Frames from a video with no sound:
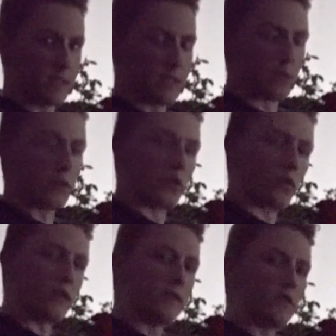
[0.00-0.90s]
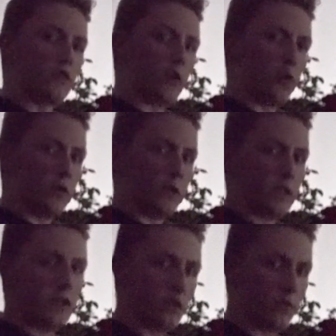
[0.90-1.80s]
It's one of the greatest shows in
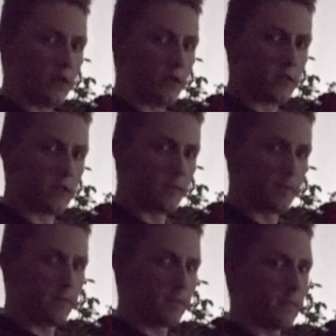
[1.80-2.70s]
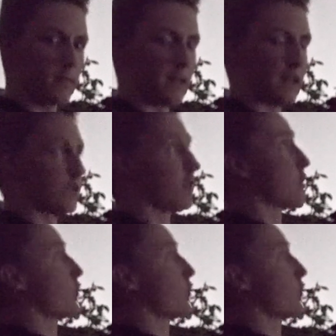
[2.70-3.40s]
the universe. And it doesn't